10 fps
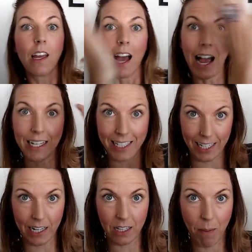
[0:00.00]
I
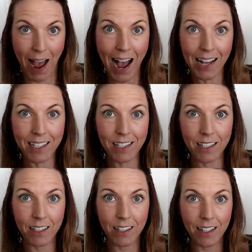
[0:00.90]
did it in the
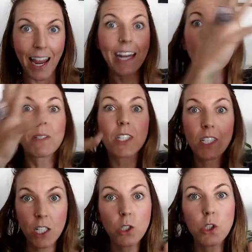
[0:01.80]
past and I'm
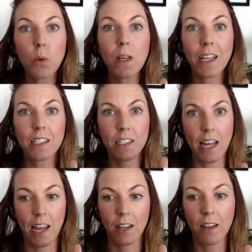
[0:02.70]
still doing it
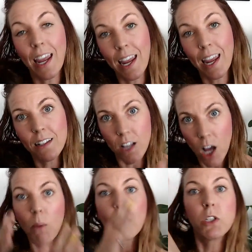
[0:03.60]
today, and
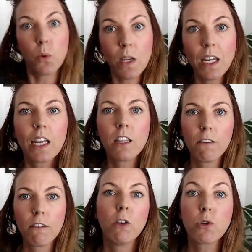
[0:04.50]
I'll be doing it in the
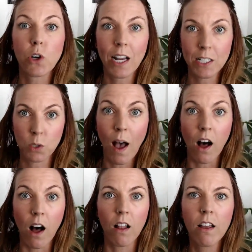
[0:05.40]
future as
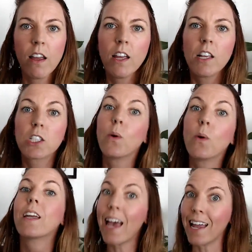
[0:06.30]
well. So
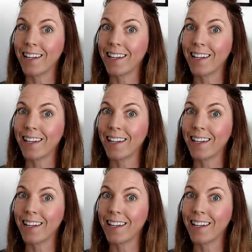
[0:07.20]
again,